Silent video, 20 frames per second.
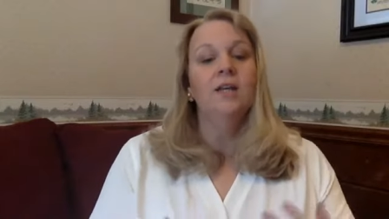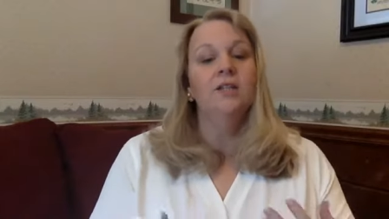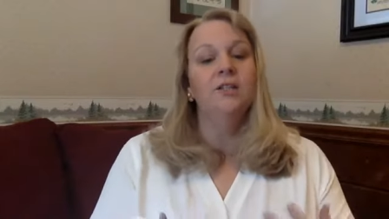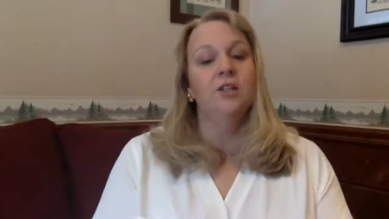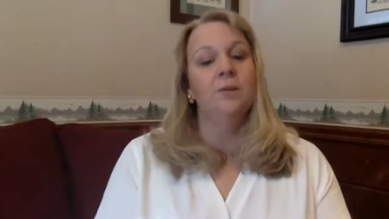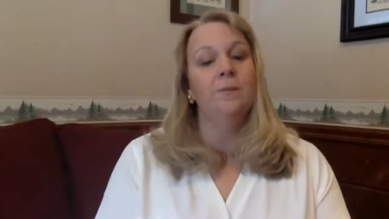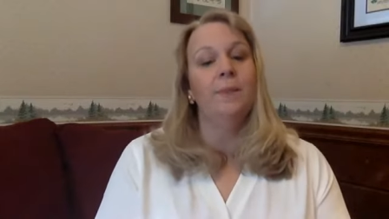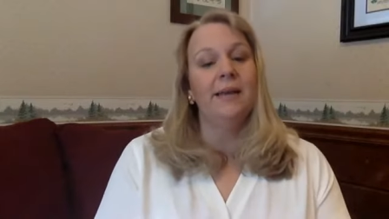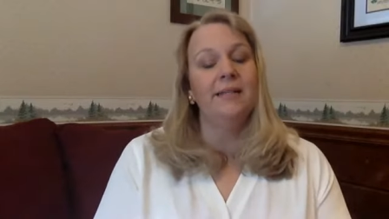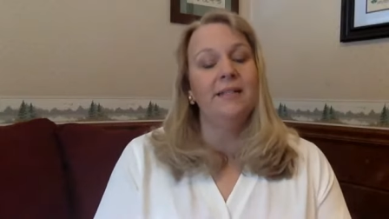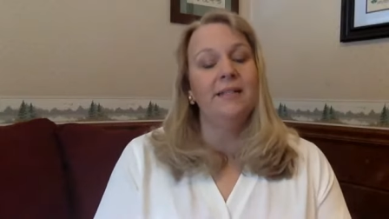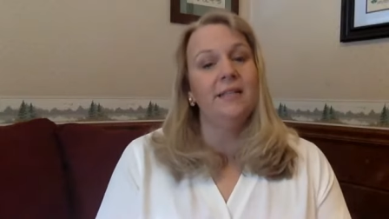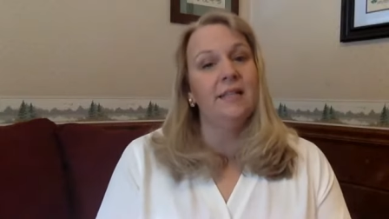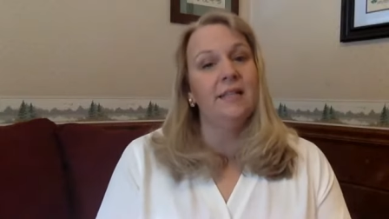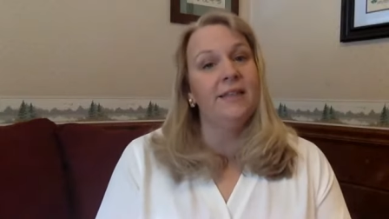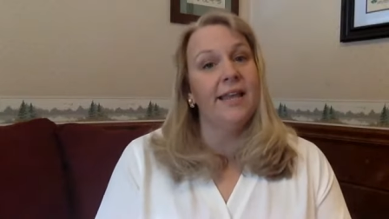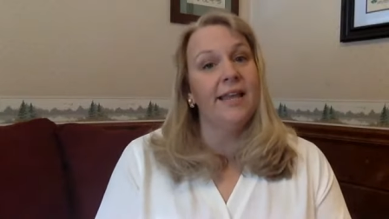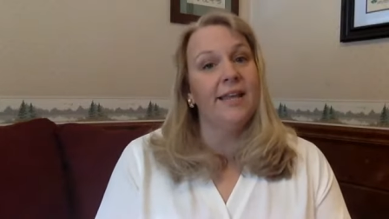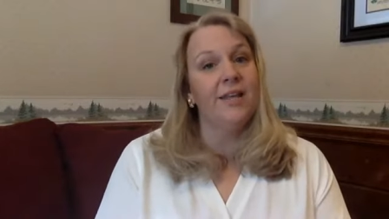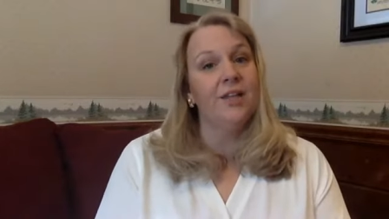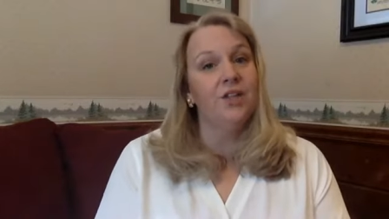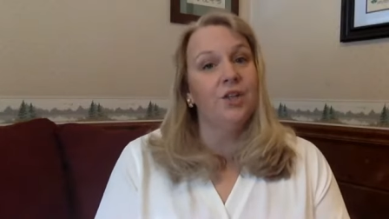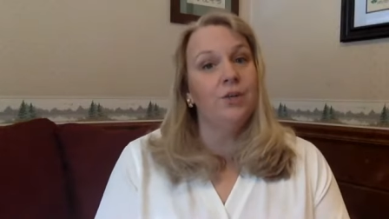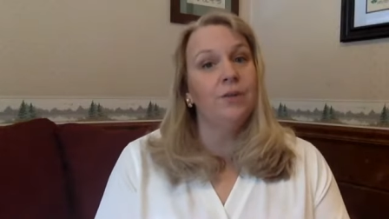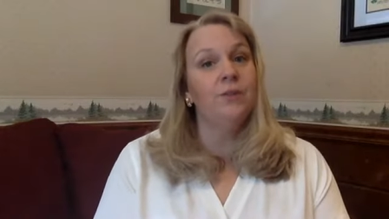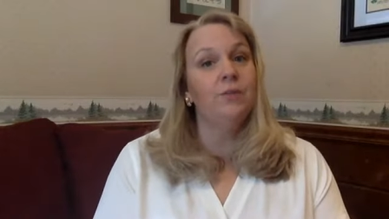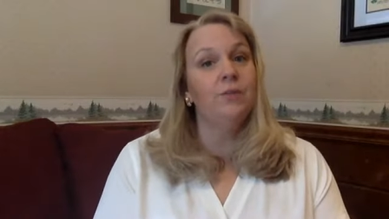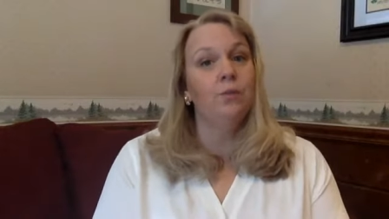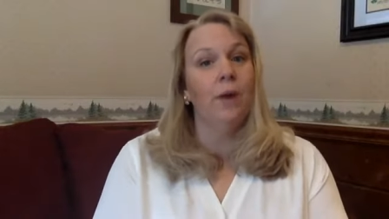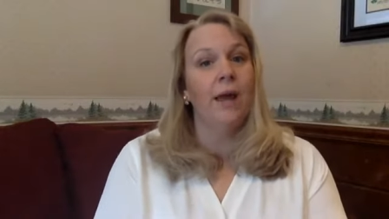So the best thing that they can do
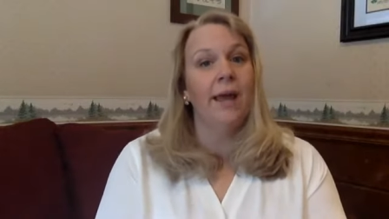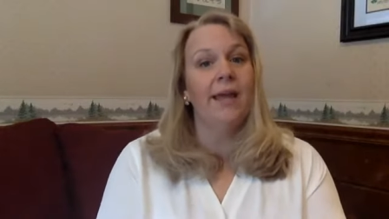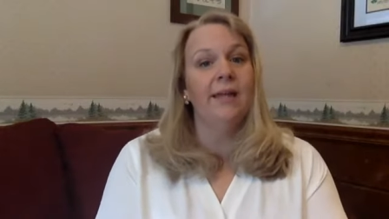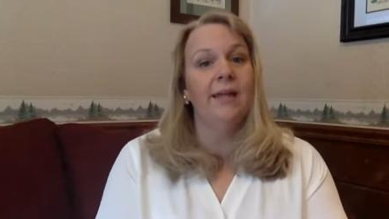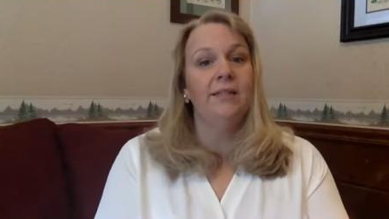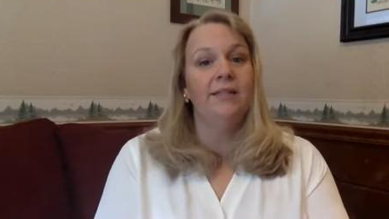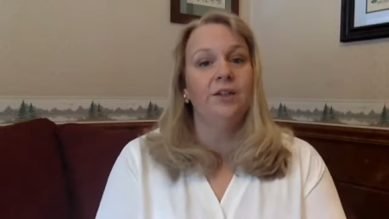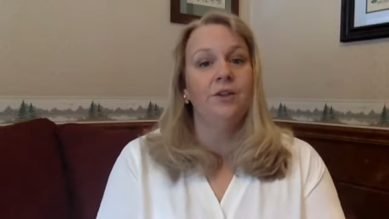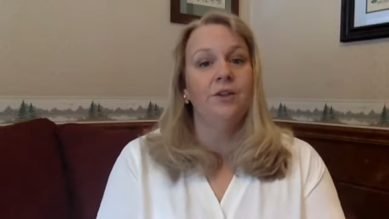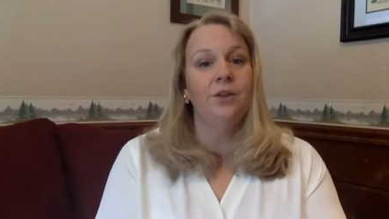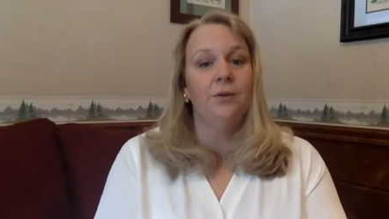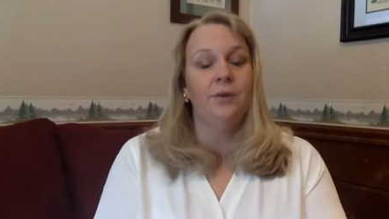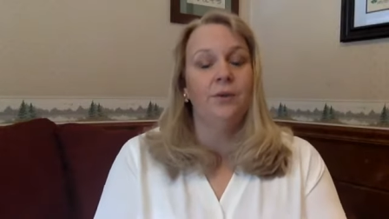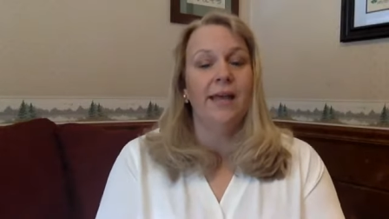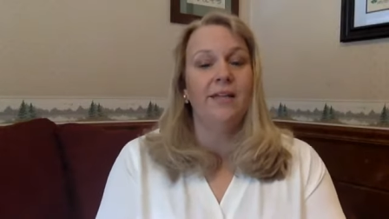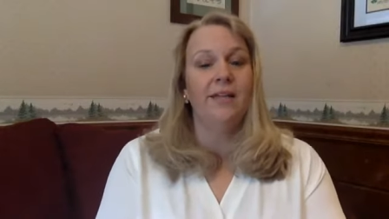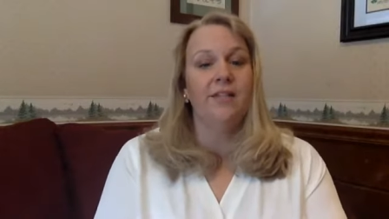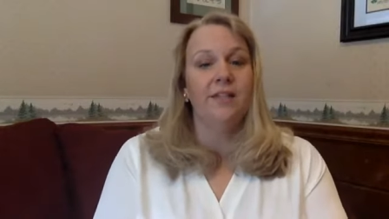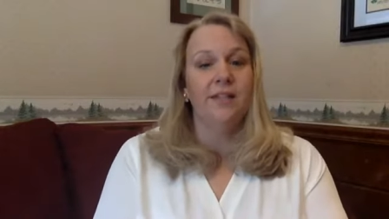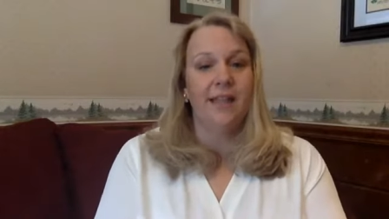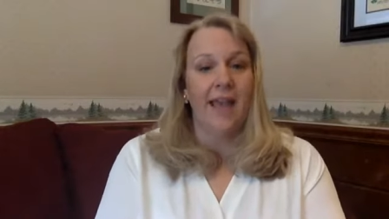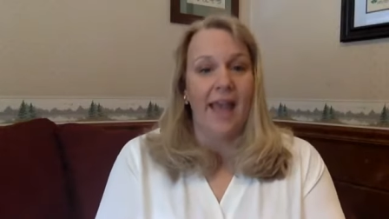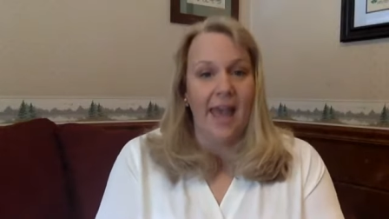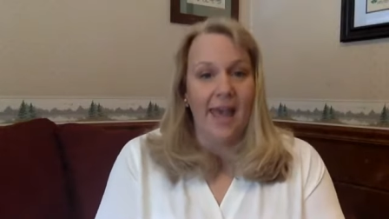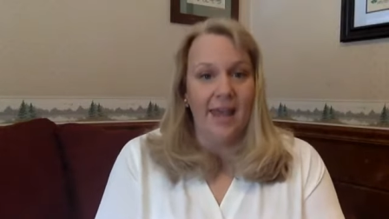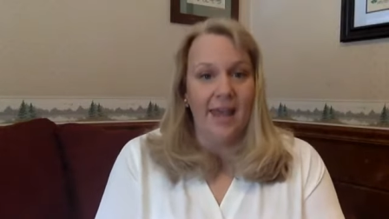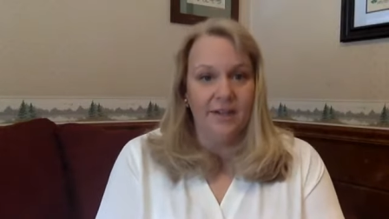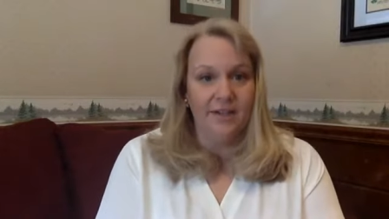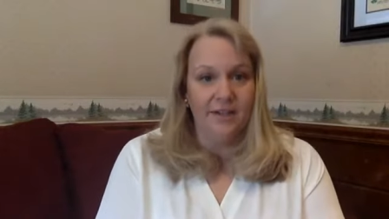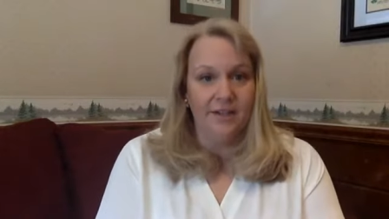is write until you get to the
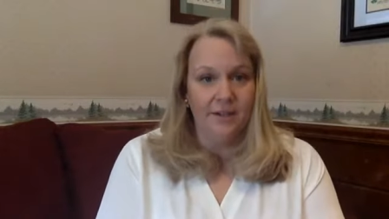end.